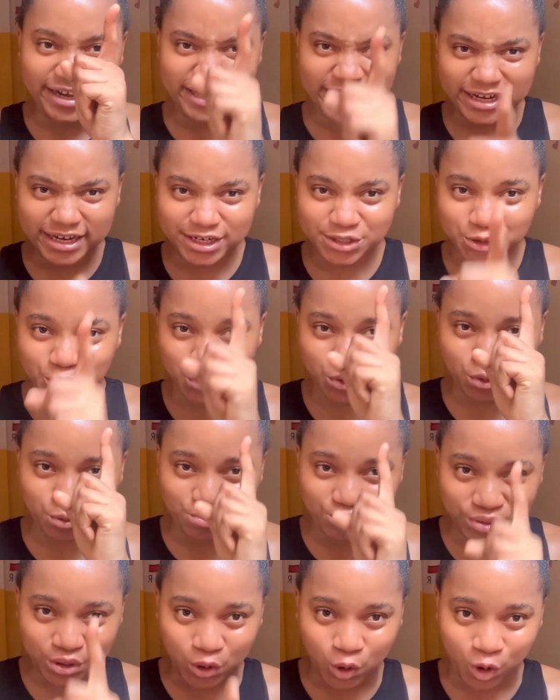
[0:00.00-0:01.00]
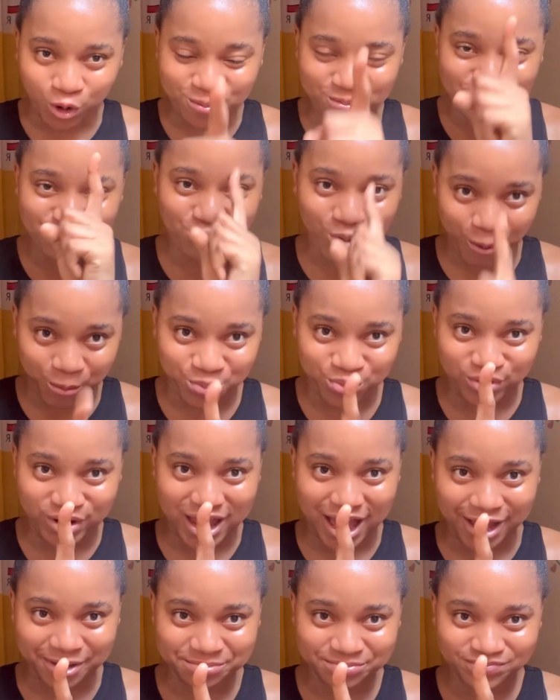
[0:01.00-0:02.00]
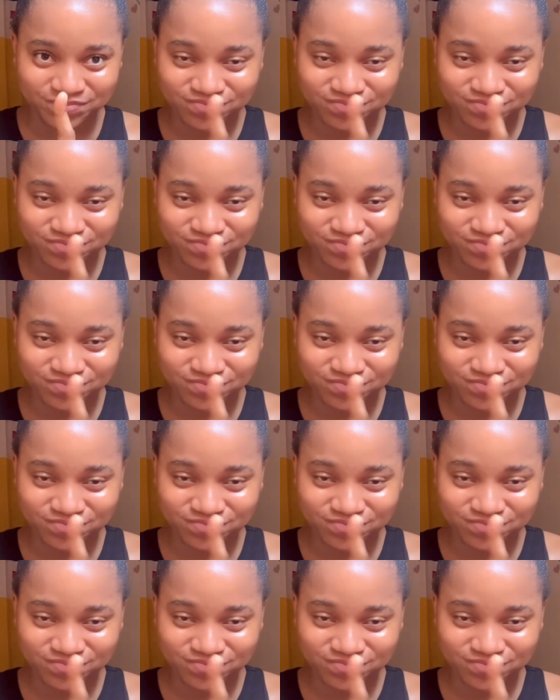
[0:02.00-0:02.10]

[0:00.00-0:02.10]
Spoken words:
needs to become popular.